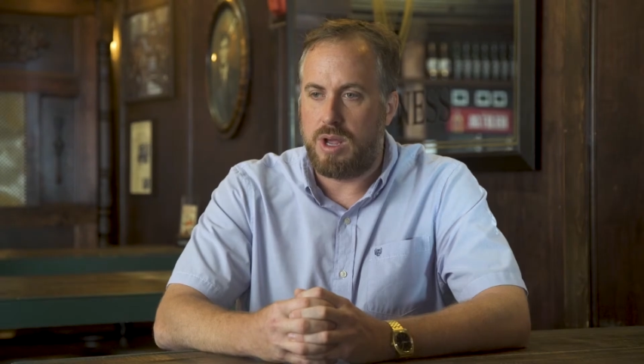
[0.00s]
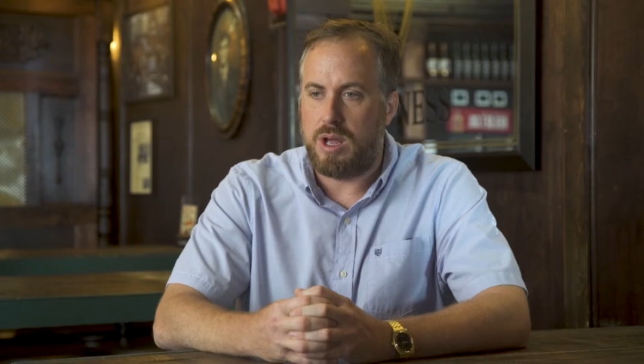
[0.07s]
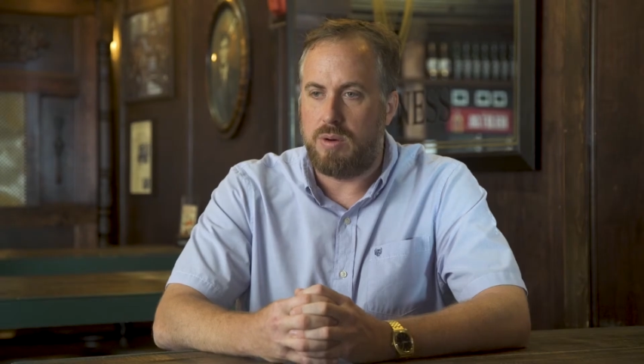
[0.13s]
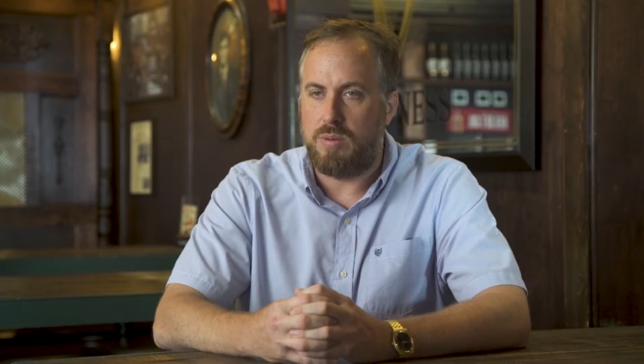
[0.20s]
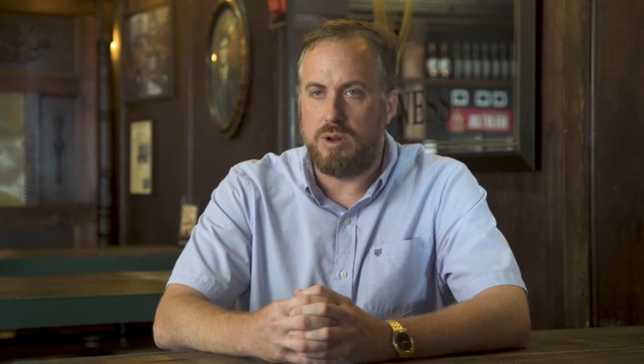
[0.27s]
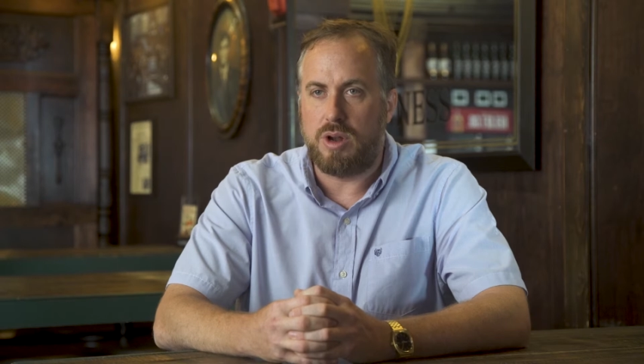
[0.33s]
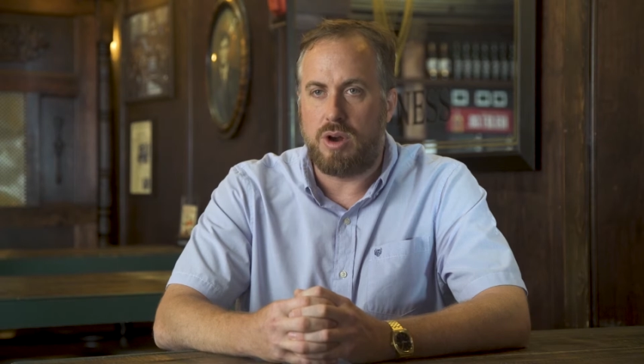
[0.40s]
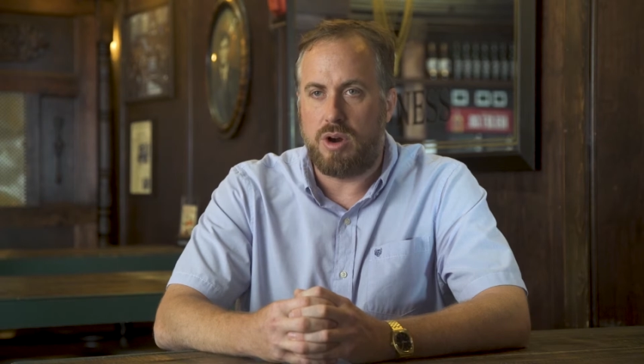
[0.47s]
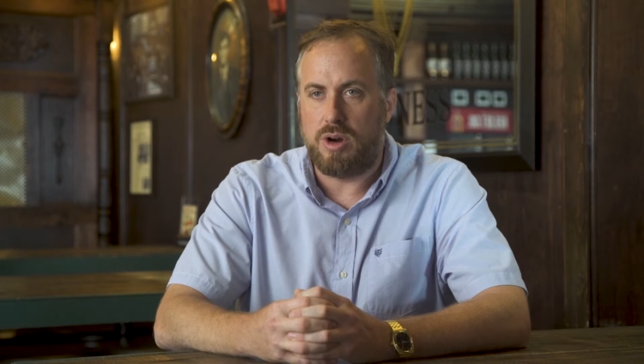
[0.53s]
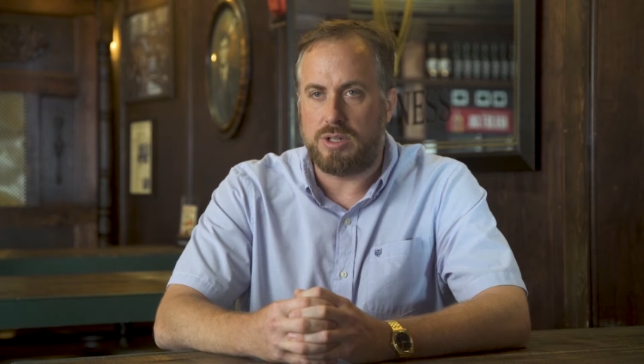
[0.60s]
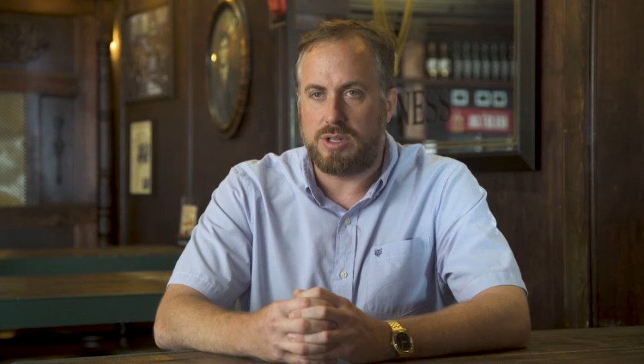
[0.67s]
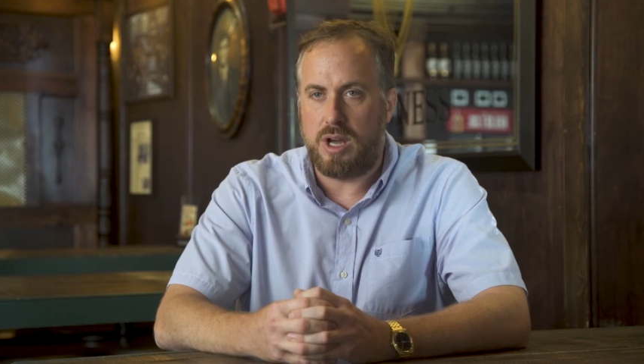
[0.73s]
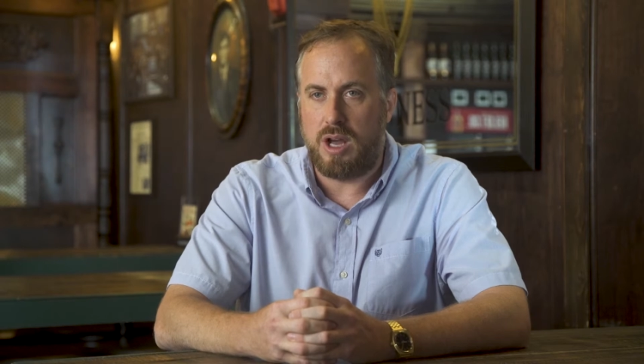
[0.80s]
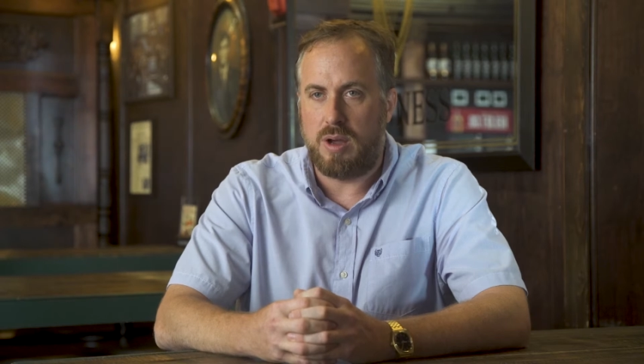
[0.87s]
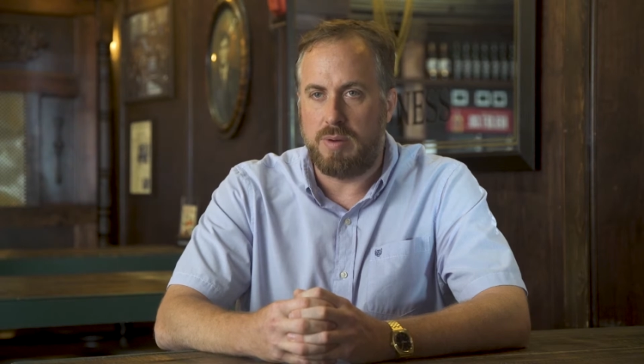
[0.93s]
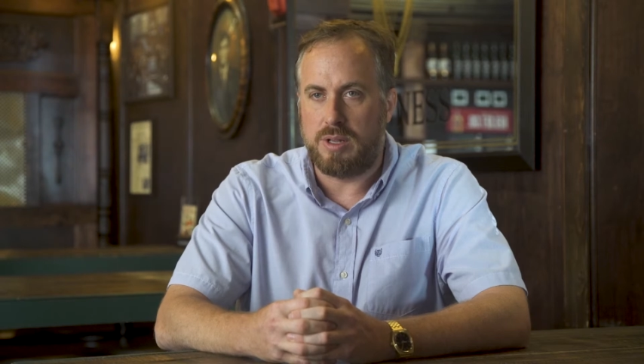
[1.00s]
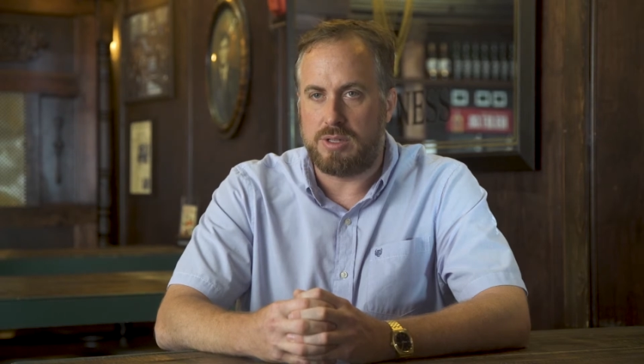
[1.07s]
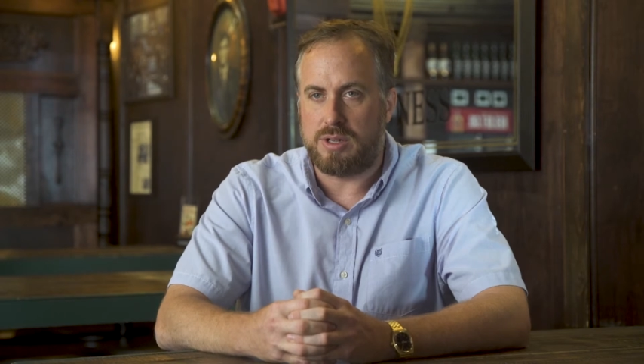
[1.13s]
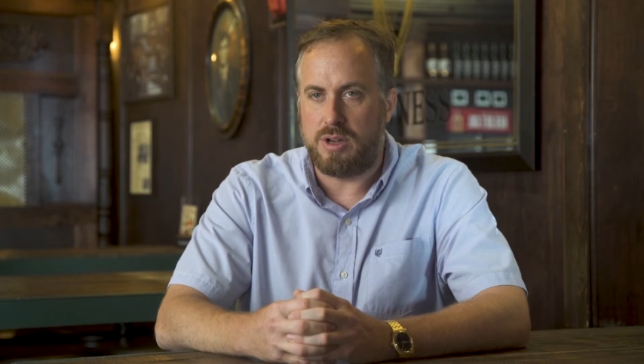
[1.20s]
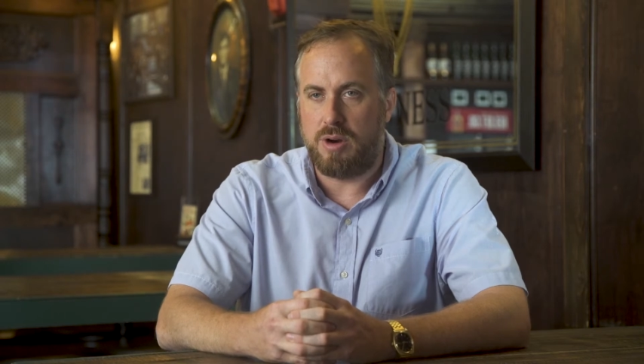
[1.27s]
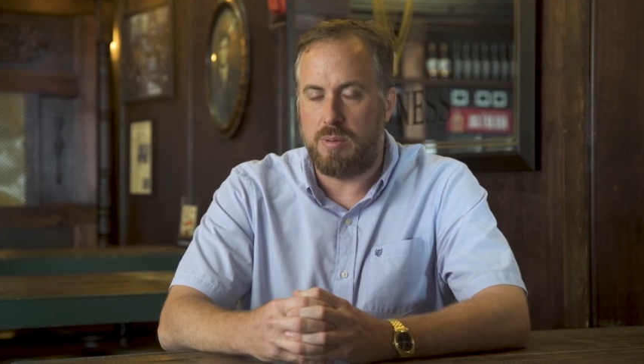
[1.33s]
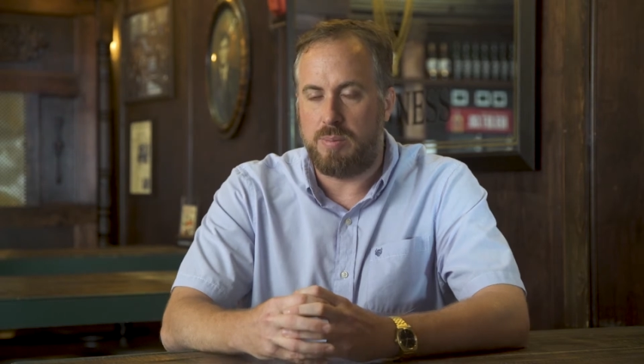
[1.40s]
had a really hard time.
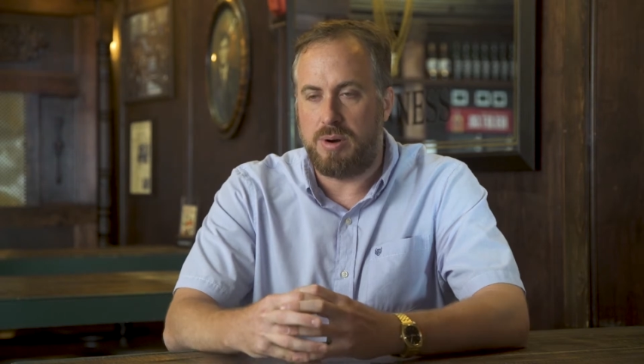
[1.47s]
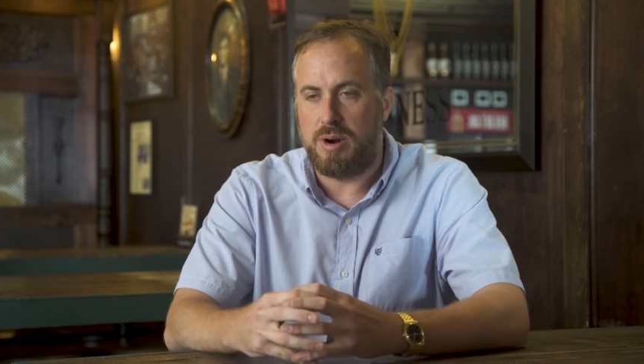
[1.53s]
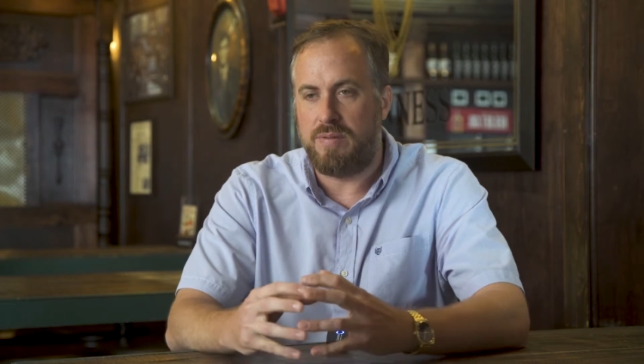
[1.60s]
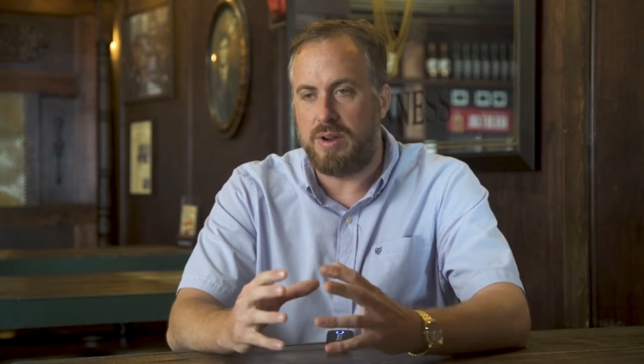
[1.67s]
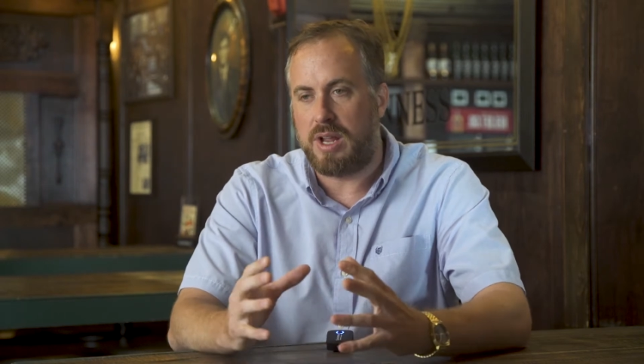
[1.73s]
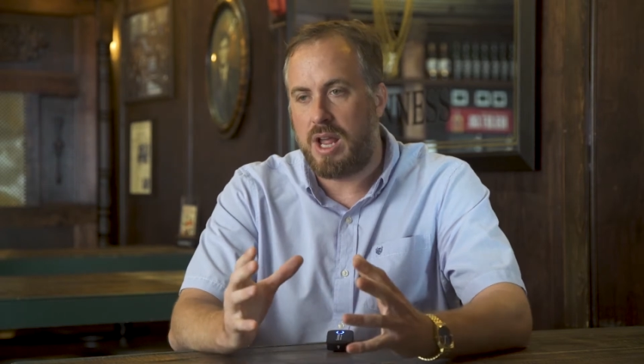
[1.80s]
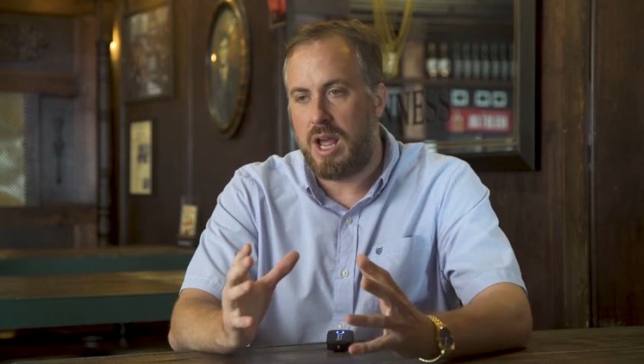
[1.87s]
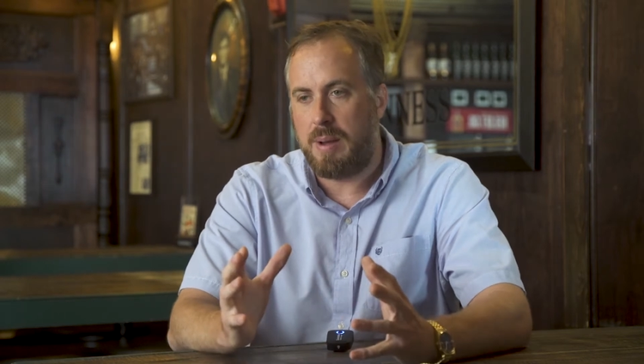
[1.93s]
It's our perfect,